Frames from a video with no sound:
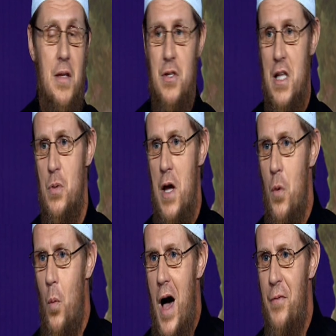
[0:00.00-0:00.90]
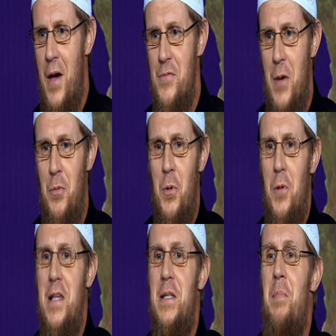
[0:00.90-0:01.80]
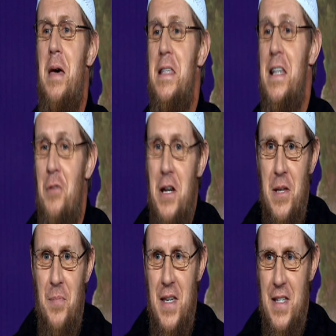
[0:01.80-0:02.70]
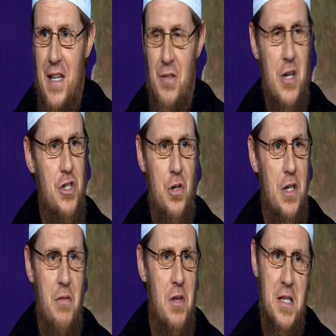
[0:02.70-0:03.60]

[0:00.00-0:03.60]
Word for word: So that's why your wife comes up with all these amazing recipes. Otherwise, she could give you the